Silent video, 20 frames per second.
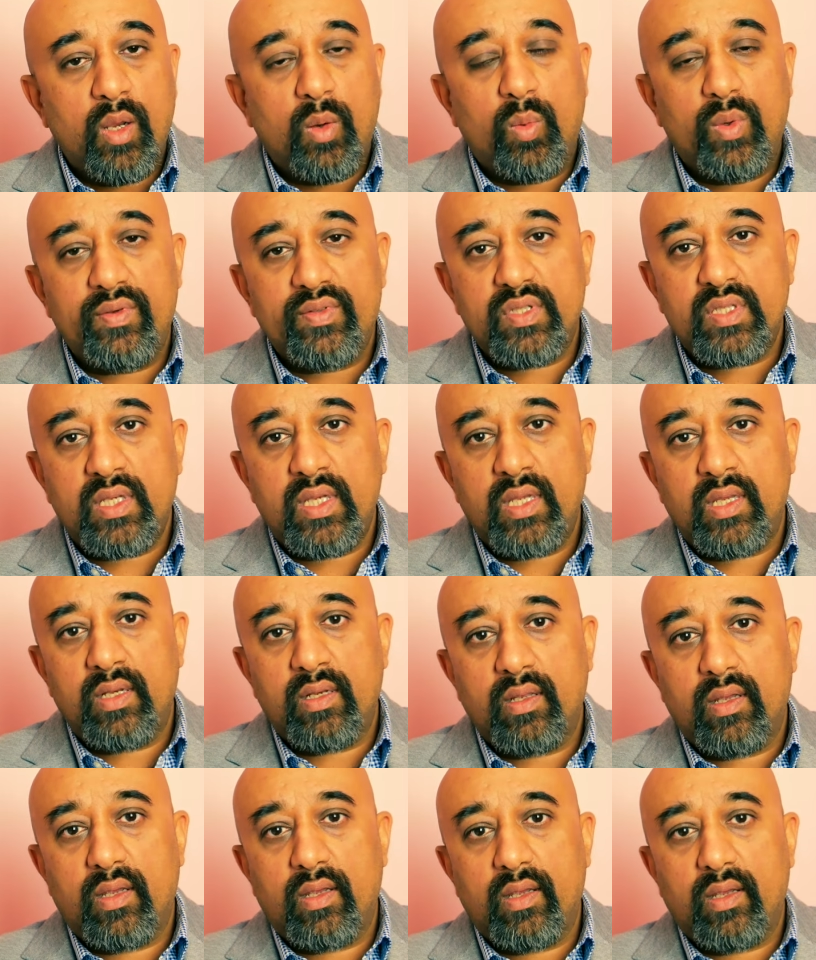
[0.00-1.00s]
we've
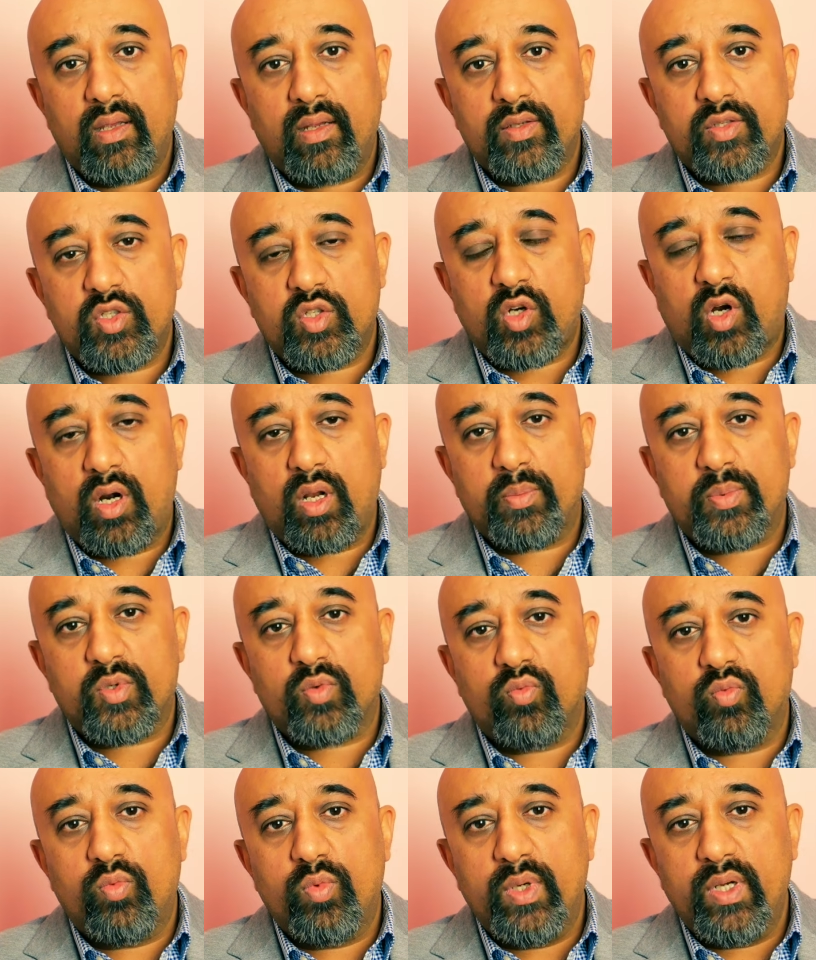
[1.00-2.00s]
seen uh, startups
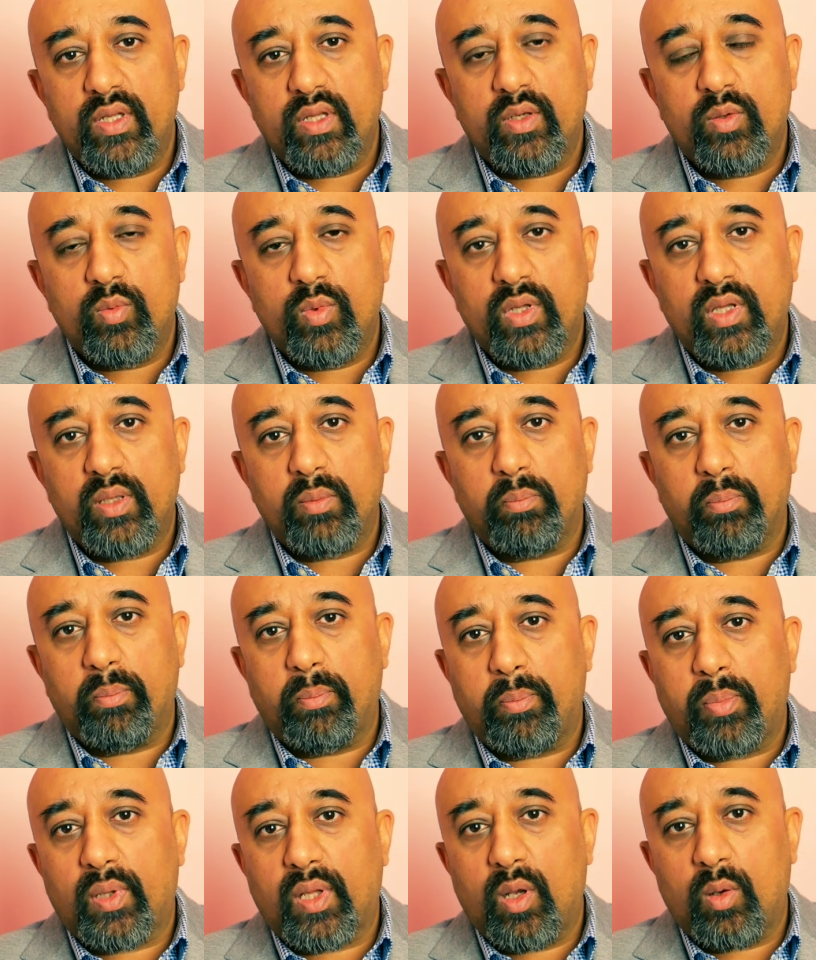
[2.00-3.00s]
really, really
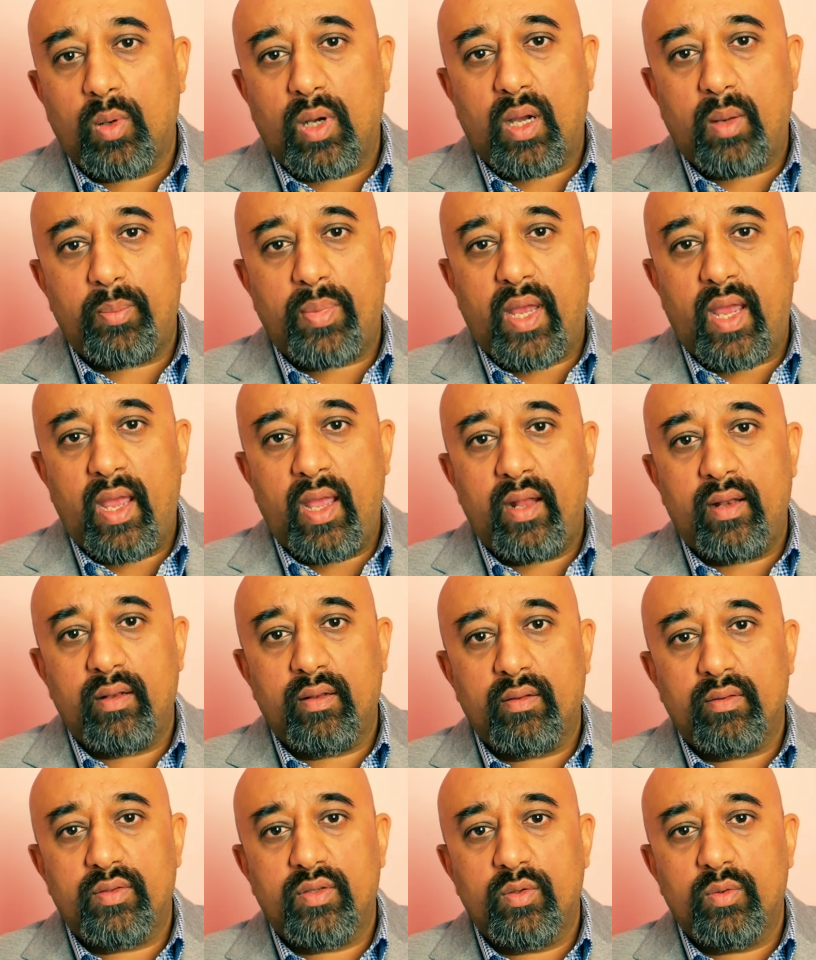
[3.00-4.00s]
blow up
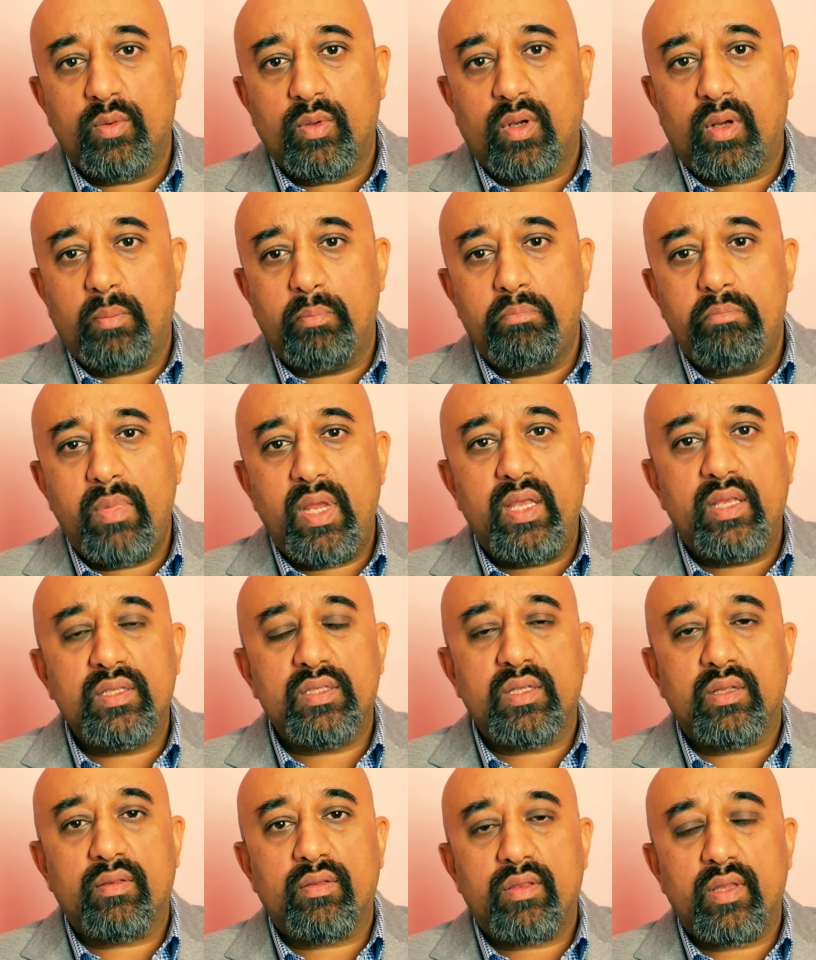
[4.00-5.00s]
and do
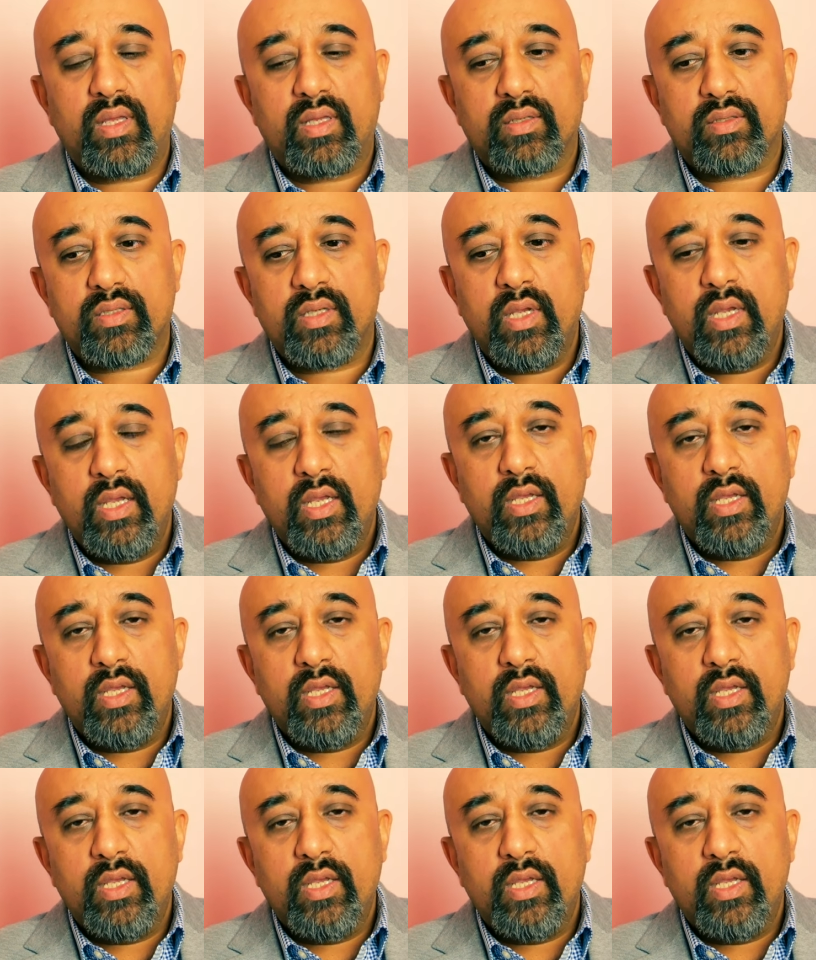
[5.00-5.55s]
amazing things.